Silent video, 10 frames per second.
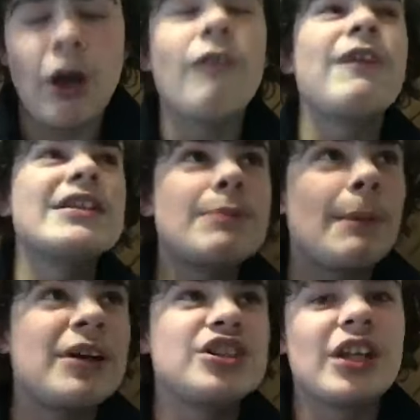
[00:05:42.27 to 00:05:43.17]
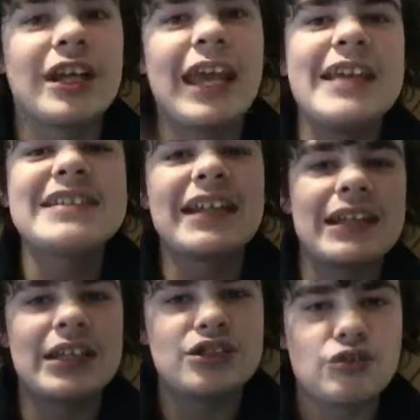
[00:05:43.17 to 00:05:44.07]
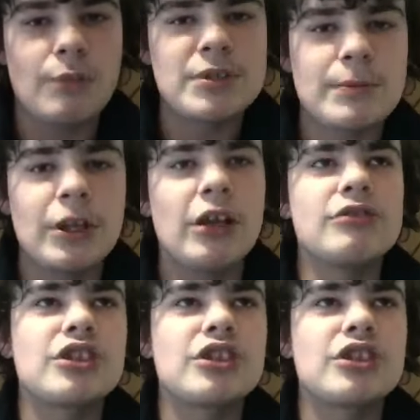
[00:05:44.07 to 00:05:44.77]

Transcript: our Facebook page link is in the description below,